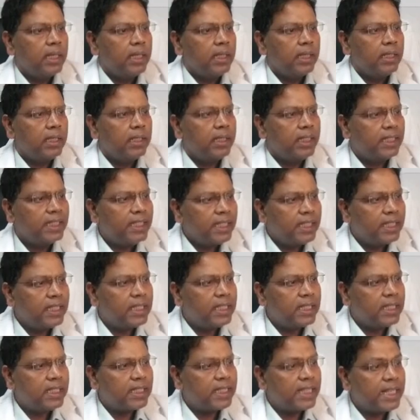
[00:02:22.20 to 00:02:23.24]
this is
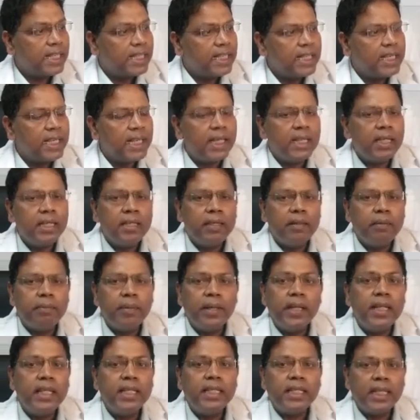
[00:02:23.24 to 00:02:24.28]
a technically
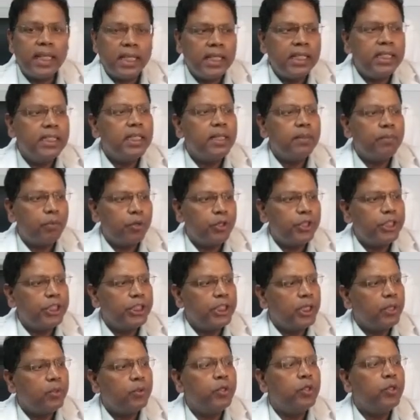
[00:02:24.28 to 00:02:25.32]
very challenging
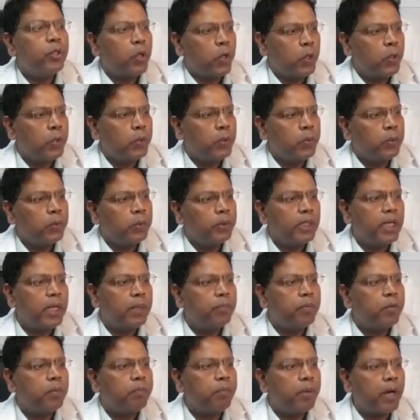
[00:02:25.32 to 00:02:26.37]
procedure, we all know.
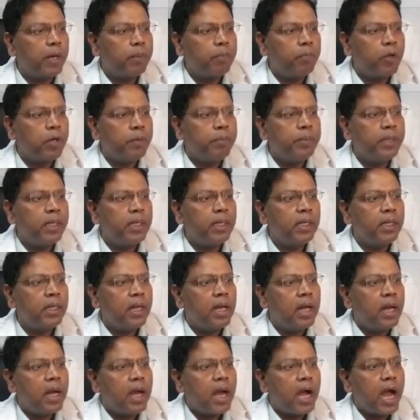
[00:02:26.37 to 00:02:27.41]
Therefore, performing
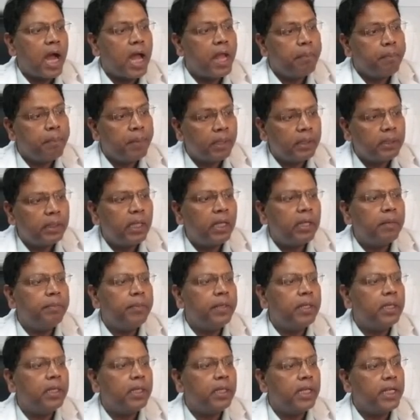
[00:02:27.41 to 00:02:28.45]

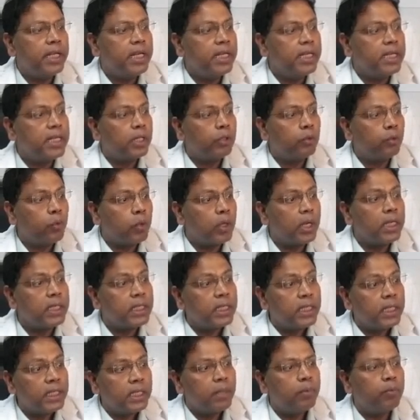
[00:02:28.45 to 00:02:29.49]
hyperthermic
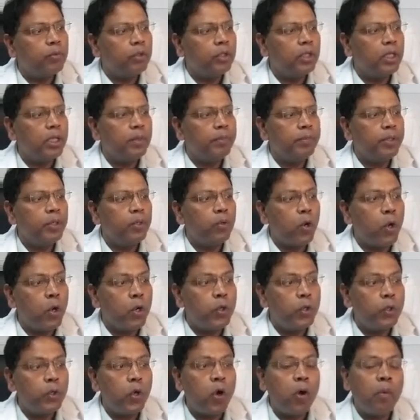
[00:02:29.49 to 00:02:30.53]
intrathoracic chemotherapy
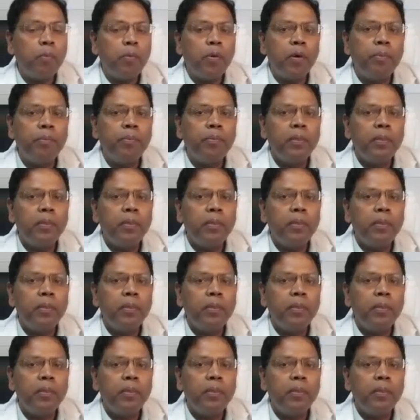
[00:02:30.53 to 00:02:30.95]
on top of